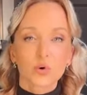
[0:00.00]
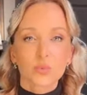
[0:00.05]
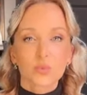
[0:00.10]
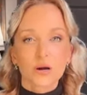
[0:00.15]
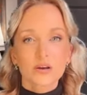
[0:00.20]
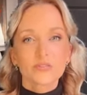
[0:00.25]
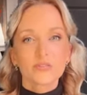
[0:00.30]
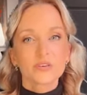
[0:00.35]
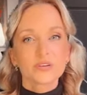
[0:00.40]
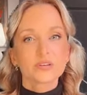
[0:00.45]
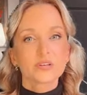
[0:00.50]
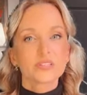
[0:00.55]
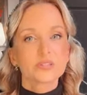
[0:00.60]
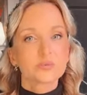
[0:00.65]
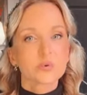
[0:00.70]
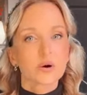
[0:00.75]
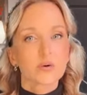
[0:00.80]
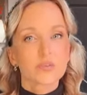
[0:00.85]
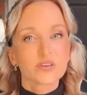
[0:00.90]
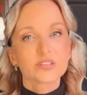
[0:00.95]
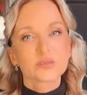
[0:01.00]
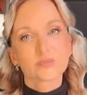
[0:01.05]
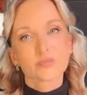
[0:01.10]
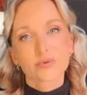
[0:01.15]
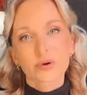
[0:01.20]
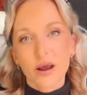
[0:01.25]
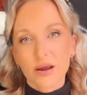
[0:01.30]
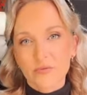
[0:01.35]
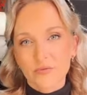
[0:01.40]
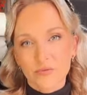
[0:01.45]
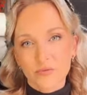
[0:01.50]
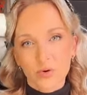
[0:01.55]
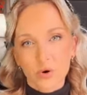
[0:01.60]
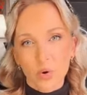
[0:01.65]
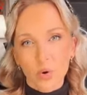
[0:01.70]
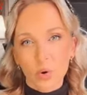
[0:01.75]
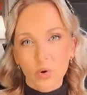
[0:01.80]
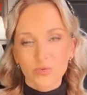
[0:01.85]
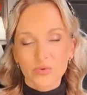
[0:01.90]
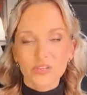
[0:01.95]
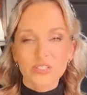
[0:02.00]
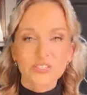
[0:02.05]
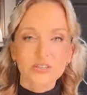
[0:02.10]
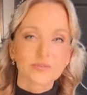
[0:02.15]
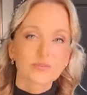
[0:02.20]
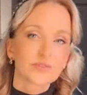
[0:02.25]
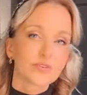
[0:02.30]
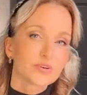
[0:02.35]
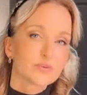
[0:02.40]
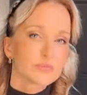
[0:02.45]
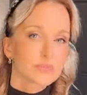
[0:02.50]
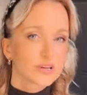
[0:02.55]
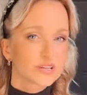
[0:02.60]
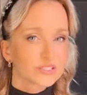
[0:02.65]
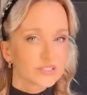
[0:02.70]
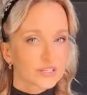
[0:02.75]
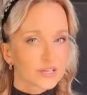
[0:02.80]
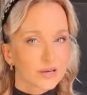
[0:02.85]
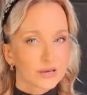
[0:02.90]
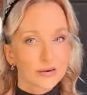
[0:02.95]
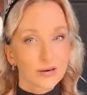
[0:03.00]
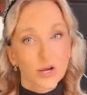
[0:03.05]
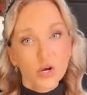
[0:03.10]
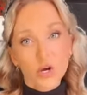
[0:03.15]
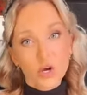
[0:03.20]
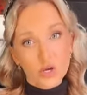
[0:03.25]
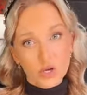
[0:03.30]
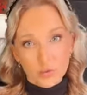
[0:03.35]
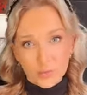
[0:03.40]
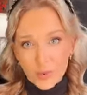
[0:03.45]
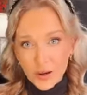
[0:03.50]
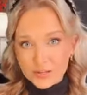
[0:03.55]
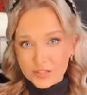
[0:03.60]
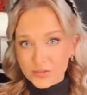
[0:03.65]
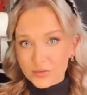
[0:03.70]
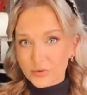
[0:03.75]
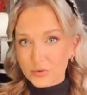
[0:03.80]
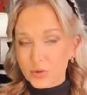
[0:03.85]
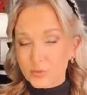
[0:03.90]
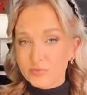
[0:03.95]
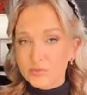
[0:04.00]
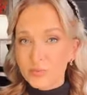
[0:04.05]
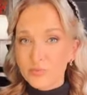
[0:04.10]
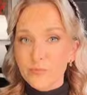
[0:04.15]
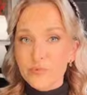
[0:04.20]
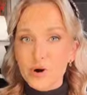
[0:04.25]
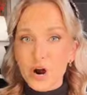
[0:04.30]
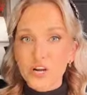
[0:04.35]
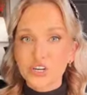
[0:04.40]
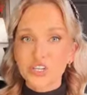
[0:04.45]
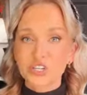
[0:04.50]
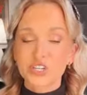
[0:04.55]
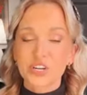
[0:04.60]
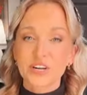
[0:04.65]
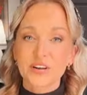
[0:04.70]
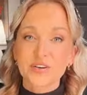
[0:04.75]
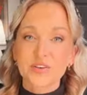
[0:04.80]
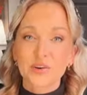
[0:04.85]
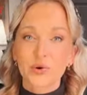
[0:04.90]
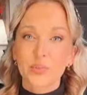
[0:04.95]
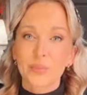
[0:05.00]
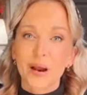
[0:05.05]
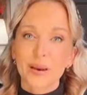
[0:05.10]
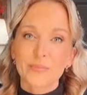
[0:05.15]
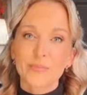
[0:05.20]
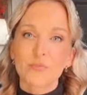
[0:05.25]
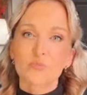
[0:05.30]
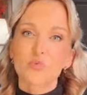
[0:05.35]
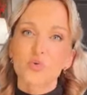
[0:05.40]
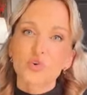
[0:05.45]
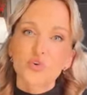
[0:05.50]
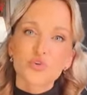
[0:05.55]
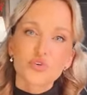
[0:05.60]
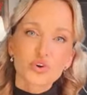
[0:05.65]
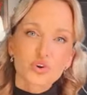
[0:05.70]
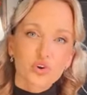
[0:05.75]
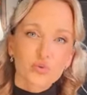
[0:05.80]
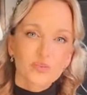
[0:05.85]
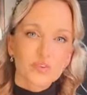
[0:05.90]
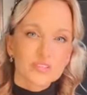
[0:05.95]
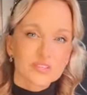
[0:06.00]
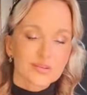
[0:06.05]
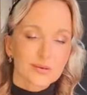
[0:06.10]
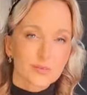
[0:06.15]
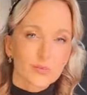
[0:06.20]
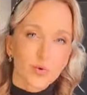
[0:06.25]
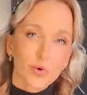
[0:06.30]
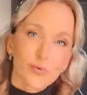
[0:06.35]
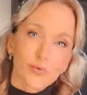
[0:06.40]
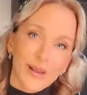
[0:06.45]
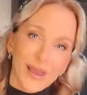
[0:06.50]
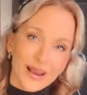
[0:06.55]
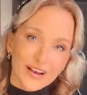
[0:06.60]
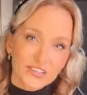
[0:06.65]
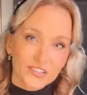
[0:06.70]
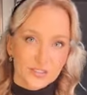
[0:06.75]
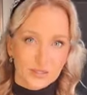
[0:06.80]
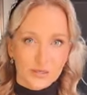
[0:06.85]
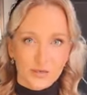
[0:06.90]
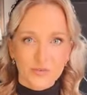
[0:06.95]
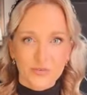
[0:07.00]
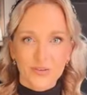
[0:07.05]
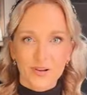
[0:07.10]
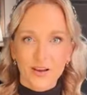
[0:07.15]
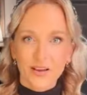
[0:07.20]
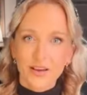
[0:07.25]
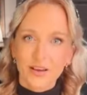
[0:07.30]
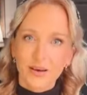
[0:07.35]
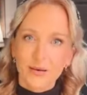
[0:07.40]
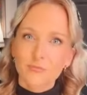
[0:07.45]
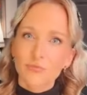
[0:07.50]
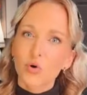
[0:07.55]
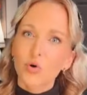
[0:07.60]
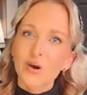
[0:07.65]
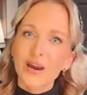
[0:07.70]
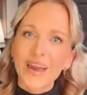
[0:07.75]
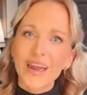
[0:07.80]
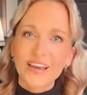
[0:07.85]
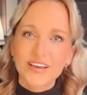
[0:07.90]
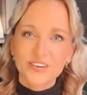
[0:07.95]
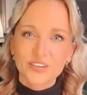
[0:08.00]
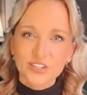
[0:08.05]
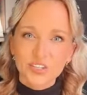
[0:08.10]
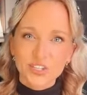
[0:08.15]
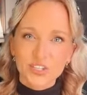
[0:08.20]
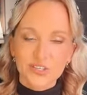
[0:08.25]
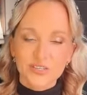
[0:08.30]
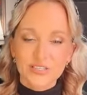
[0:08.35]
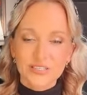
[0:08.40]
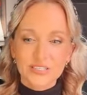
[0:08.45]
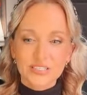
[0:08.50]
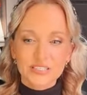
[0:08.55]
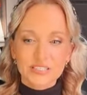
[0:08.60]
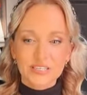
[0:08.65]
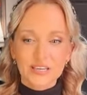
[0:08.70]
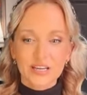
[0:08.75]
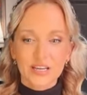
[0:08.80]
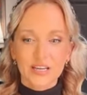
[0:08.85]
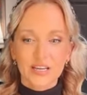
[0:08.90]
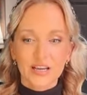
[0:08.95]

You might feel as well this brain fog or something missing. You might develop depression. You might be more nervous and more reactive, like more anxious.